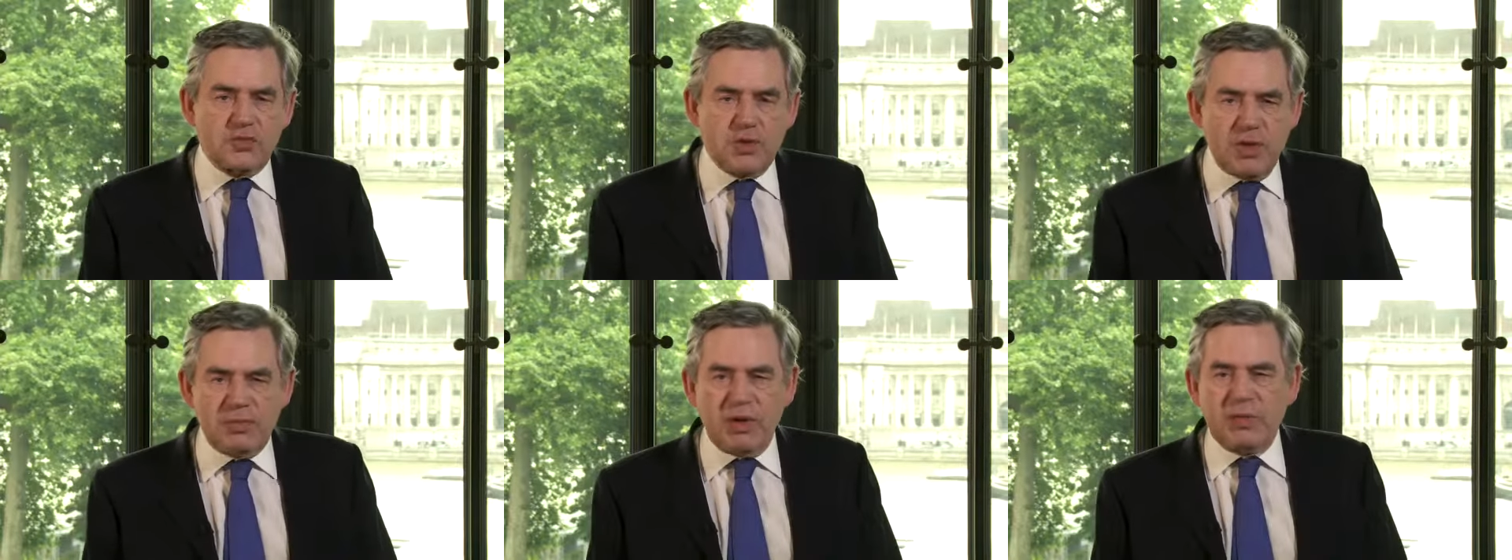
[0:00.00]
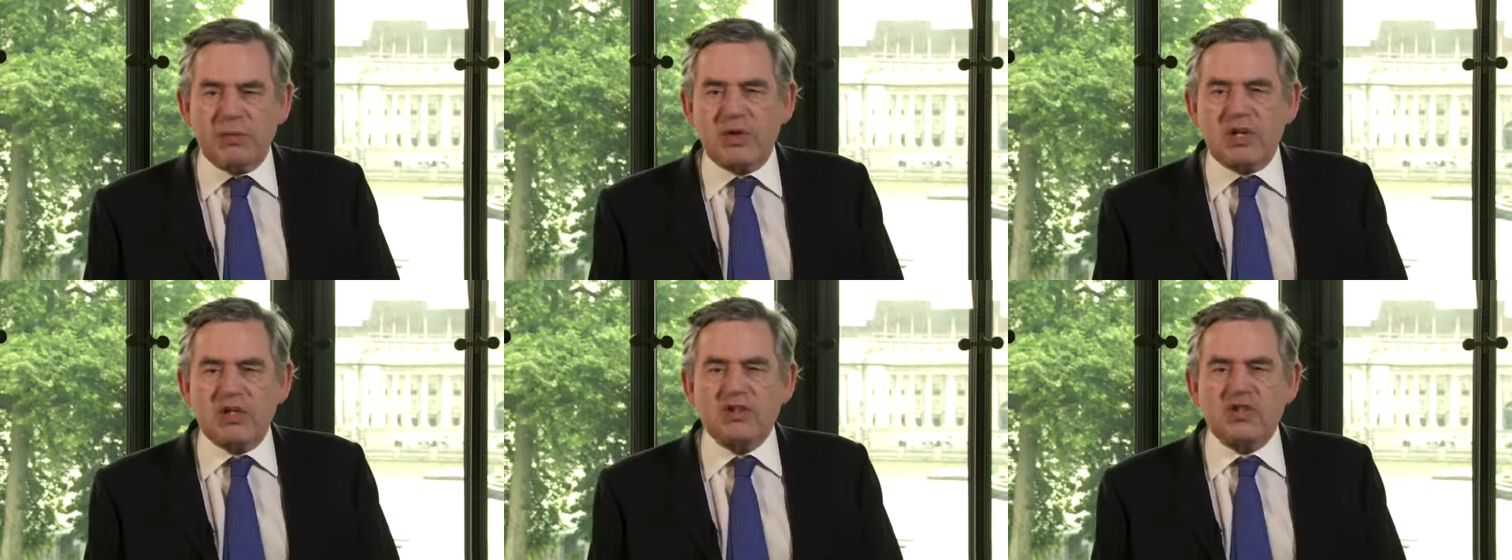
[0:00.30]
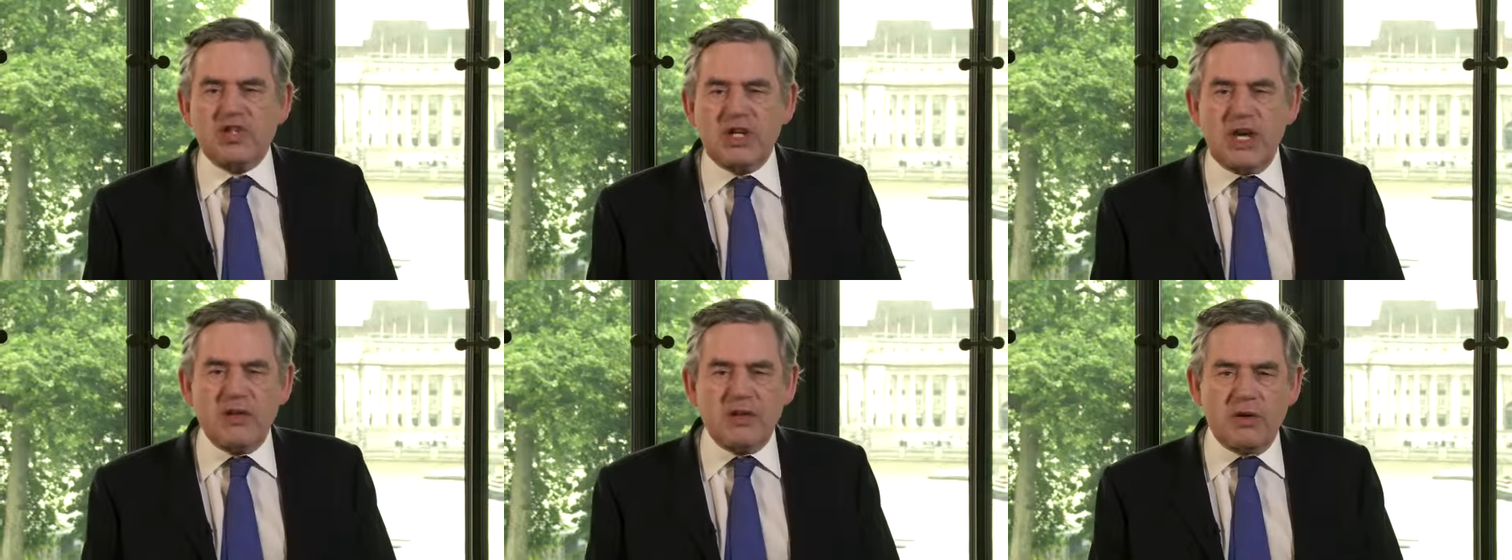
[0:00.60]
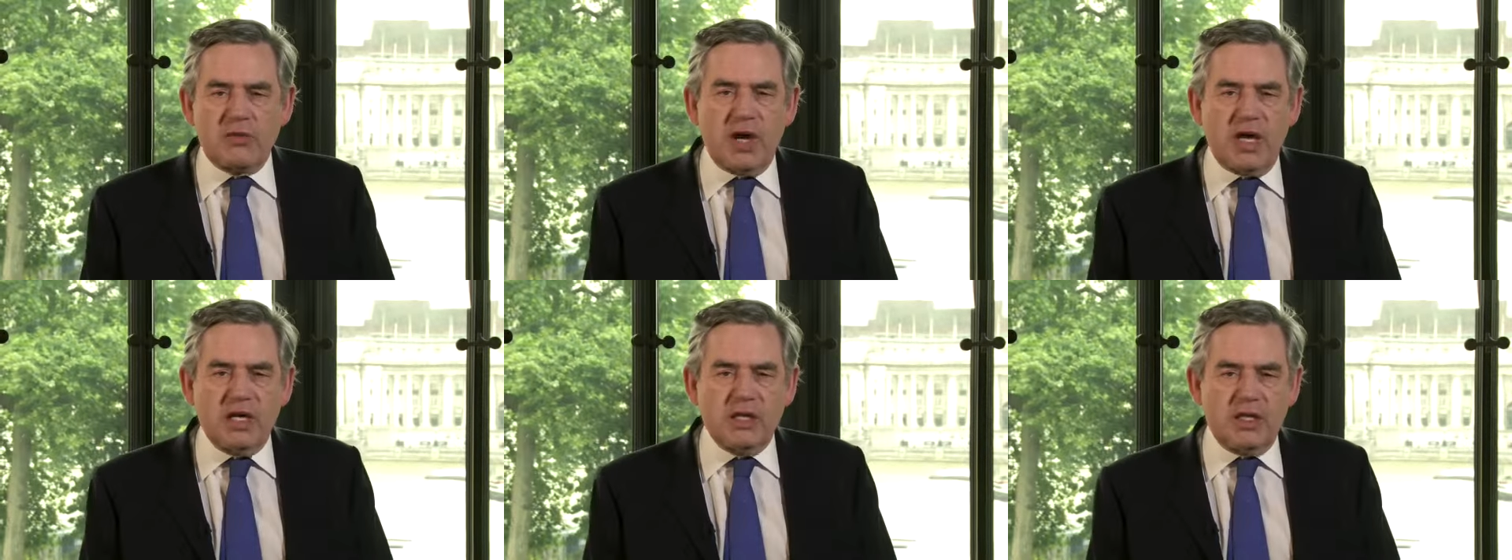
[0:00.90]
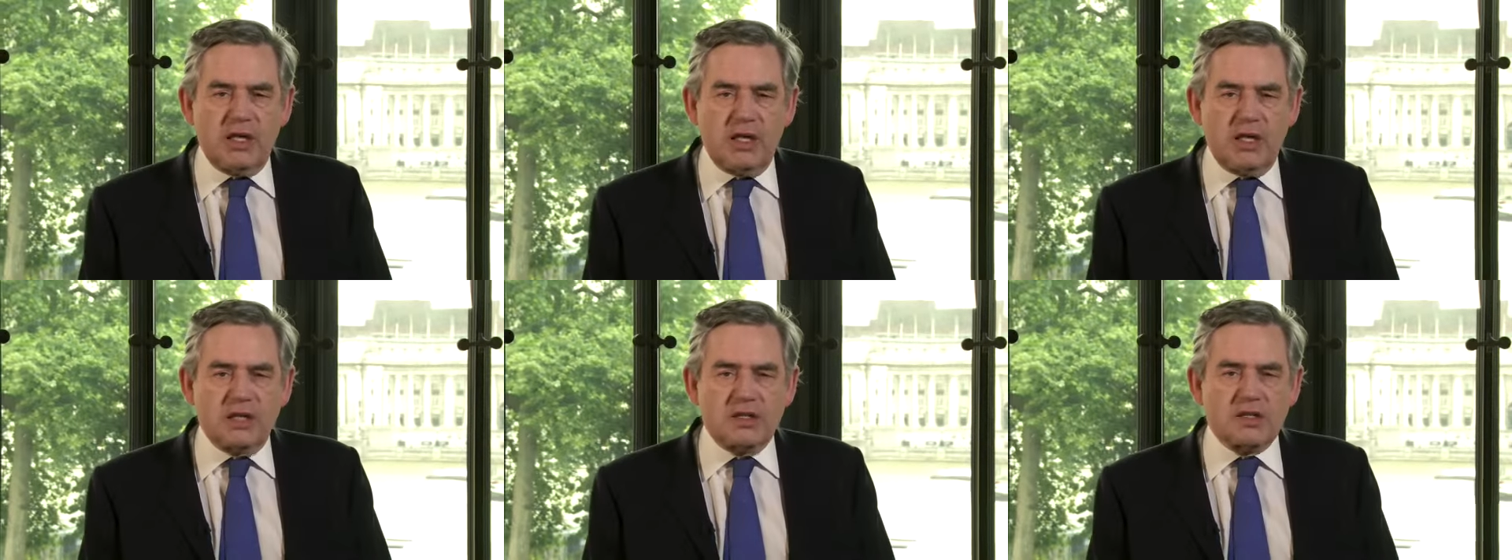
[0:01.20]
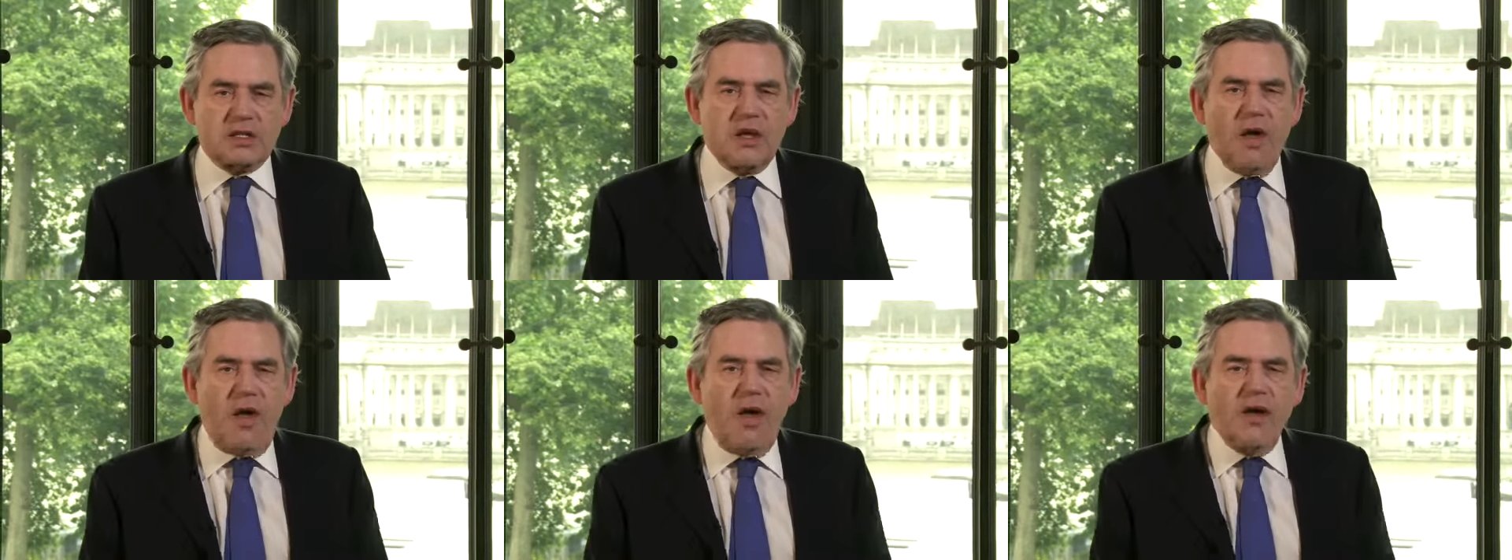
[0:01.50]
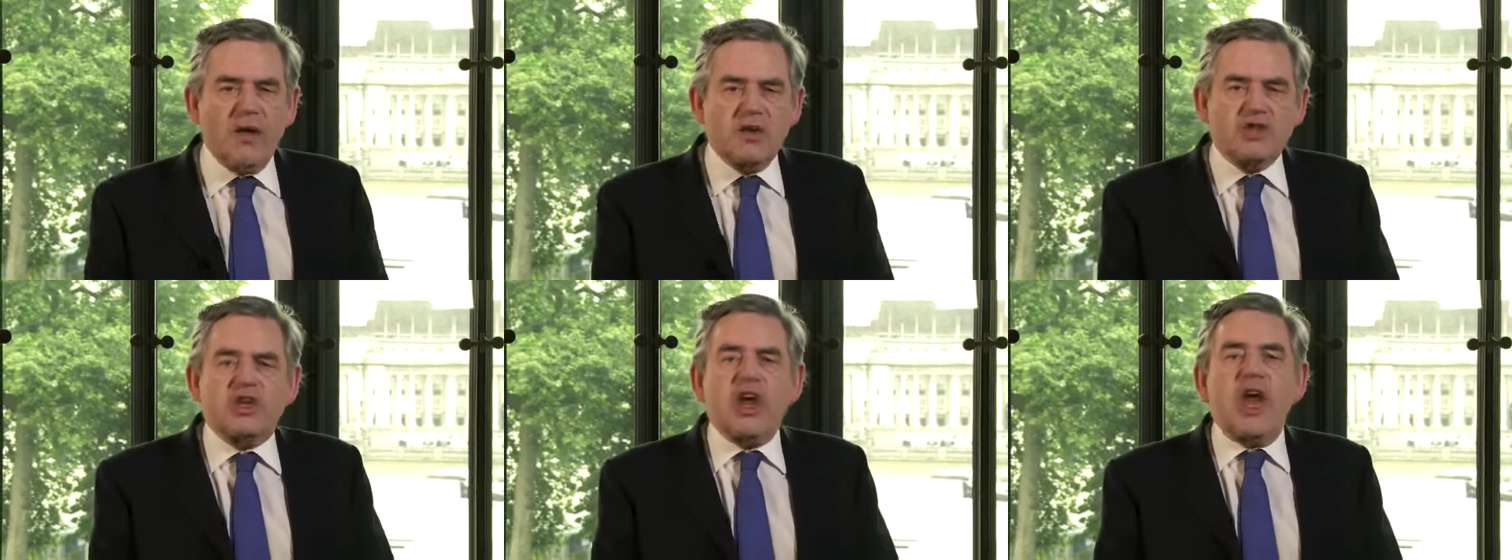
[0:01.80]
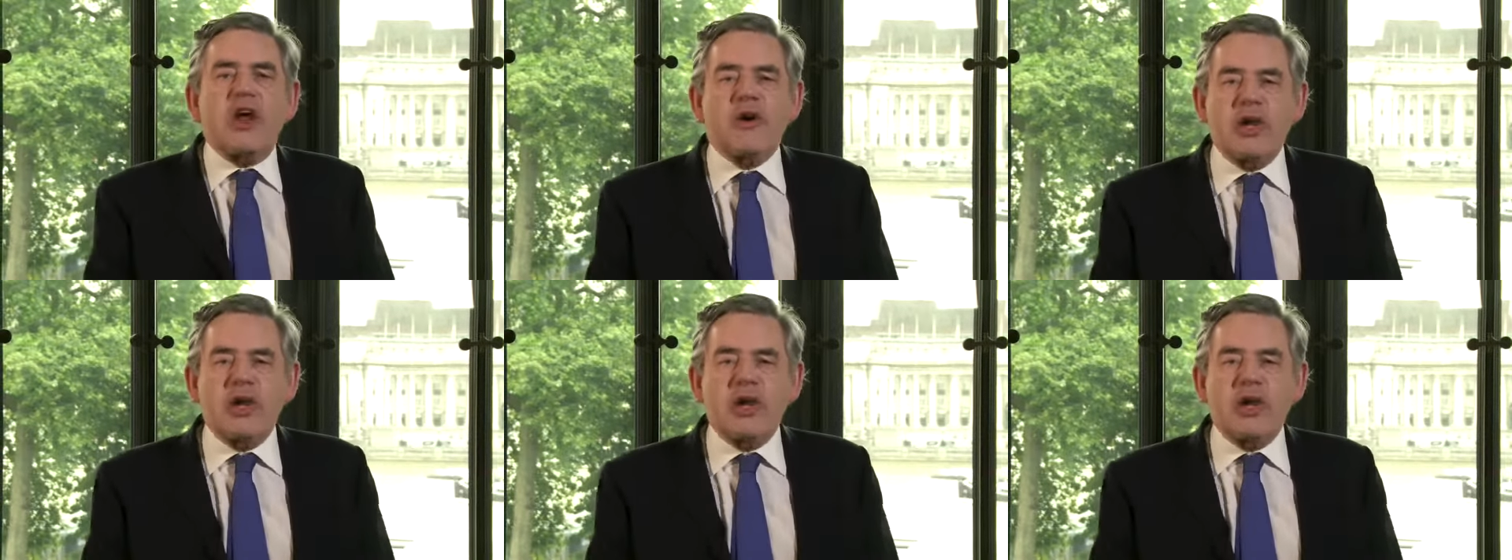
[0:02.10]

where people can share their ideas, share